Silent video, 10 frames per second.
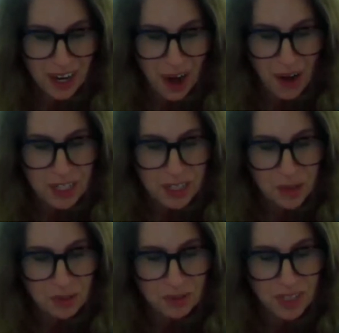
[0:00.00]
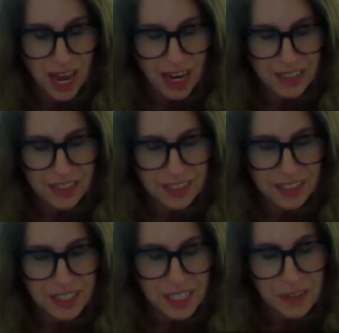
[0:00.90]
All right, so last
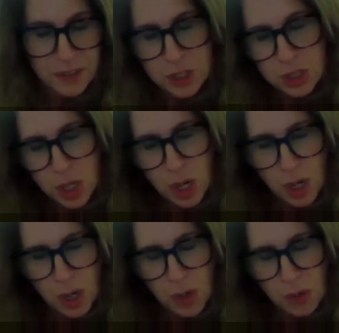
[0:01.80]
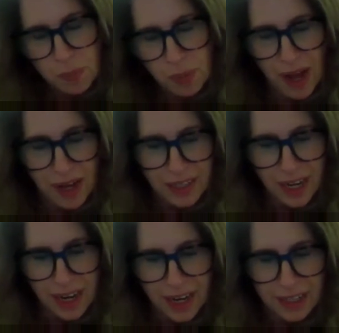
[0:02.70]
TV show,
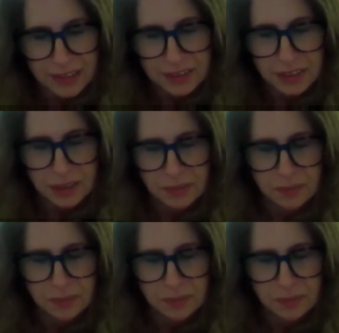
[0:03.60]
podcast